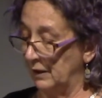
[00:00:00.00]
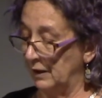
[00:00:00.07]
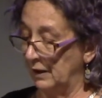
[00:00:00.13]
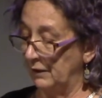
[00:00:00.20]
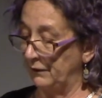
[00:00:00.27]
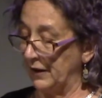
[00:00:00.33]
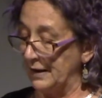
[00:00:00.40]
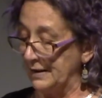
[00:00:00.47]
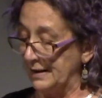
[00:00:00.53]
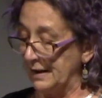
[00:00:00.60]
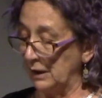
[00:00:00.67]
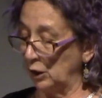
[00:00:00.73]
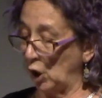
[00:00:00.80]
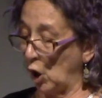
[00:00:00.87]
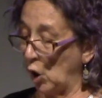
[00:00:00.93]
They
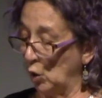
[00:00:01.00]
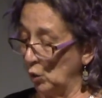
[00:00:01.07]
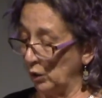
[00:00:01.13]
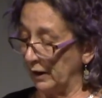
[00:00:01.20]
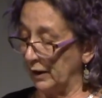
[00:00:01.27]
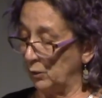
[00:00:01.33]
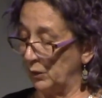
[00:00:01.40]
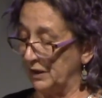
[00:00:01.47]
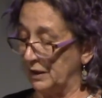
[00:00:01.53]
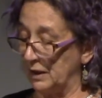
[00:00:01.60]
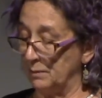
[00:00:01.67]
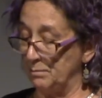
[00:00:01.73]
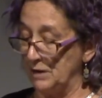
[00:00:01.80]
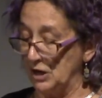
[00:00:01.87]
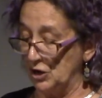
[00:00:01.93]
deal only with the
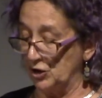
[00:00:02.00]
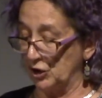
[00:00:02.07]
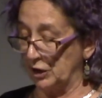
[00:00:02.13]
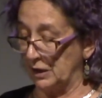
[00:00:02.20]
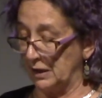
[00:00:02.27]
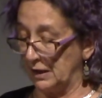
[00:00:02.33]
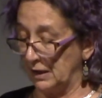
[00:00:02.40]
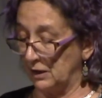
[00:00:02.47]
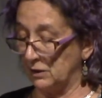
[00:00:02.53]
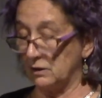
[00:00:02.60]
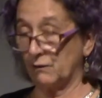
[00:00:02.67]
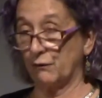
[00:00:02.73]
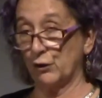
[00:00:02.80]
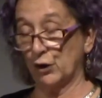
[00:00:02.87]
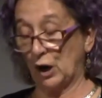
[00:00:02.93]
immediate needs
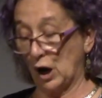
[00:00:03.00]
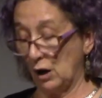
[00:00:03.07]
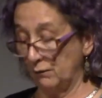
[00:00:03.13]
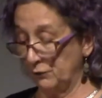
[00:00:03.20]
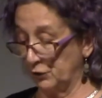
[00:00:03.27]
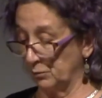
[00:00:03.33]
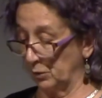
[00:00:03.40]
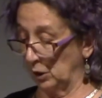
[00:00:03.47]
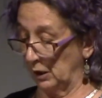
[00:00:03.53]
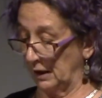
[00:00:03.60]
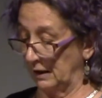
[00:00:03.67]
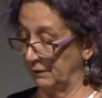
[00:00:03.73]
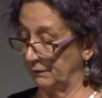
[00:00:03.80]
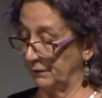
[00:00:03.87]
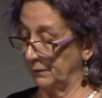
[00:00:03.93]
for a comfortable life.
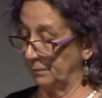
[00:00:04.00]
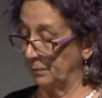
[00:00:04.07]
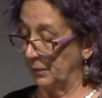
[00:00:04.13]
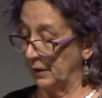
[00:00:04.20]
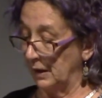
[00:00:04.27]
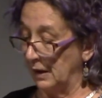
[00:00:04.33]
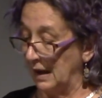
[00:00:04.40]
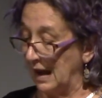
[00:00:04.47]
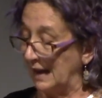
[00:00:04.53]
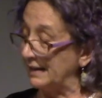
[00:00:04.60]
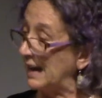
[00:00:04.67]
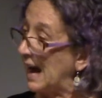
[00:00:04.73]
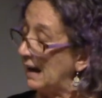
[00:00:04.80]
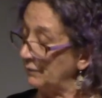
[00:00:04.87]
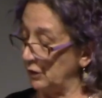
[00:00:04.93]
And
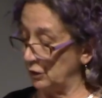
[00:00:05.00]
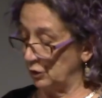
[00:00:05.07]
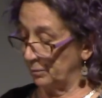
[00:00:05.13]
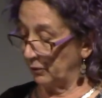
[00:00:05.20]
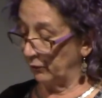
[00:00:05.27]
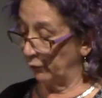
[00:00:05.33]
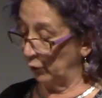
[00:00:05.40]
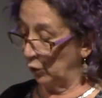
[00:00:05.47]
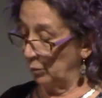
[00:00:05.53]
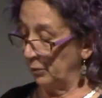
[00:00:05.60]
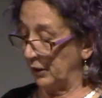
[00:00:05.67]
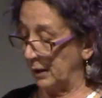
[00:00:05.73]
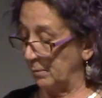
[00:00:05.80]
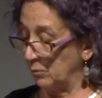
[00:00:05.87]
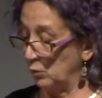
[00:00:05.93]
having to perform
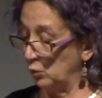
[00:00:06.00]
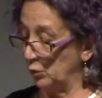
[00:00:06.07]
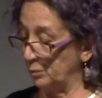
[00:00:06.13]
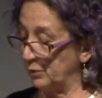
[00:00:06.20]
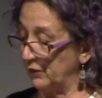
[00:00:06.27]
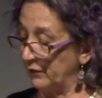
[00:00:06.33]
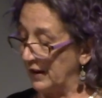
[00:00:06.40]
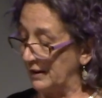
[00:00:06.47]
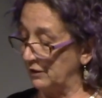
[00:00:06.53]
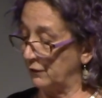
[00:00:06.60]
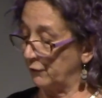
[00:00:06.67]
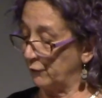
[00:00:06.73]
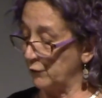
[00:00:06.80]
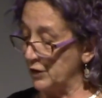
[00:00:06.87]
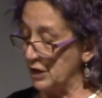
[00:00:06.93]
them would prevent a
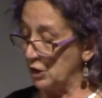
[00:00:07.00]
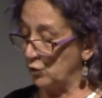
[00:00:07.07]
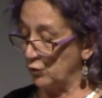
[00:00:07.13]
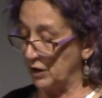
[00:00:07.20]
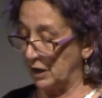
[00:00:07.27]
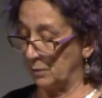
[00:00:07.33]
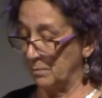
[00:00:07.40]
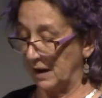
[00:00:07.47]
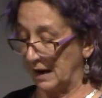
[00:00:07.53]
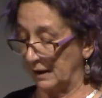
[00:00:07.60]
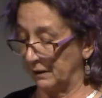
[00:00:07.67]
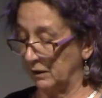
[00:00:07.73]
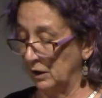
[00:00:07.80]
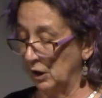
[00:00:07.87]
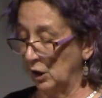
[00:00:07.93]
free Greek man
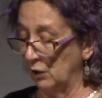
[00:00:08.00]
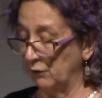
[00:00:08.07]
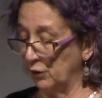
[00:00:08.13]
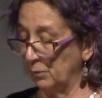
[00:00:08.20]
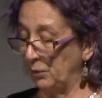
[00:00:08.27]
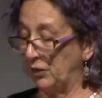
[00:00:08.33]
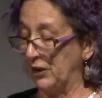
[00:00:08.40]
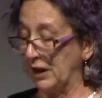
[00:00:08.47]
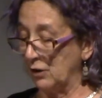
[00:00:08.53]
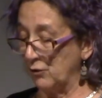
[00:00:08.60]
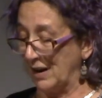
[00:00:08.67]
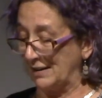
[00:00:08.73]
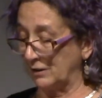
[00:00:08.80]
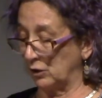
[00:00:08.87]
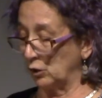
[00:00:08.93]
from
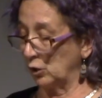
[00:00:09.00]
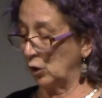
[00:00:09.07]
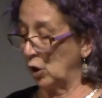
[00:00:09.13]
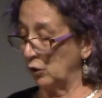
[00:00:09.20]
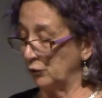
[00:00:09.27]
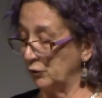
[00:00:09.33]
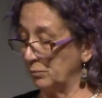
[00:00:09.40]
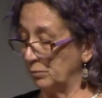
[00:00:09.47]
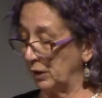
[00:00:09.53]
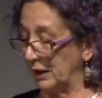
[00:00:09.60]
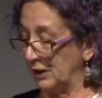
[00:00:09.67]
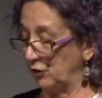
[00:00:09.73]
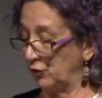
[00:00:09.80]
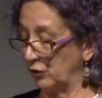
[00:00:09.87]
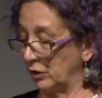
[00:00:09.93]
theoretical
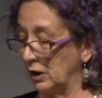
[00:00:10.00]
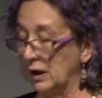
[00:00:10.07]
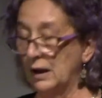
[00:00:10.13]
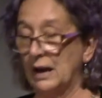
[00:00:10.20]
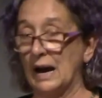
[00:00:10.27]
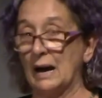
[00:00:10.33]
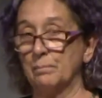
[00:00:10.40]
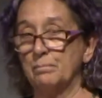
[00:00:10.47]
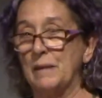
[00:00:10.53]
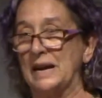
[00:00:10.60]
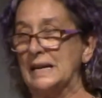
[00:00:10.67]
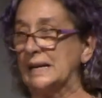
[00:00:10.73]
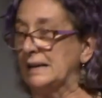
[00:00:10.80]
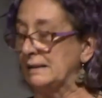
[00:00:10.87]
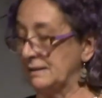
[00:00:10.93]
contemplation and
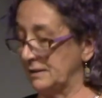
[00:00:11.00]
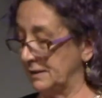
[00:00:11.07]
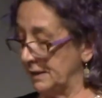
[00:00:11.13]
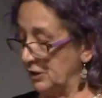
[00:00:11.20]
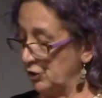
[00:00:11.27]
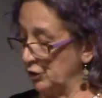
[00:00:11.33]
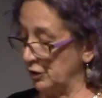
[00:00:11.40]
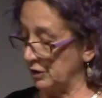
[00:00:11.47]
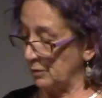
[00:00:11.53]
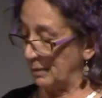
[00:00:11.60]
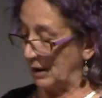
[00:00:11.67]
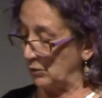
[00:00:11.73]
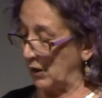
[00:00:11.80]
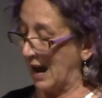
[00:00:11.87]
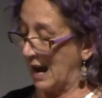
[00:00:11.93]
making decisions
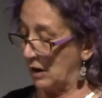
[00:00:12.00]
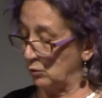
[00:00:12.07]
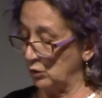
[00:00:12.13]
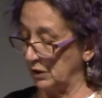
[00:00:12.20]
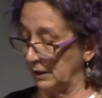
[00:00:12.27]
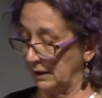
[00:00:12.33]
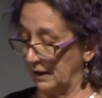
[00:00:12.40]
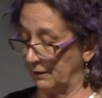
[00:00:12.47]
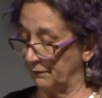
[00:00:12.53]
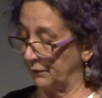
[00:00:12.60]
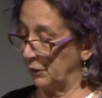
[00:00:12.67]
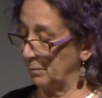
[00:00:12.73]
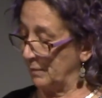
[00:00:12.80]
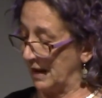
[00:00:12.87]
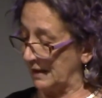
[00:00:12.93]
about how to live the
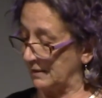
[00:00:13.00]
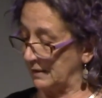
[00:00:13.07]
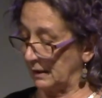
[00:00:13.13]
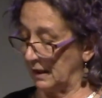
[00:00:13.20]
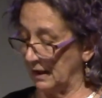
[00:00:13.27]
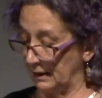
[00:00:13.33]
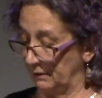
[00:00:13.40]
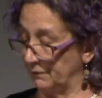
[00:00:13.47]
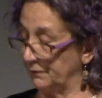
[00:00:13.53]
best life.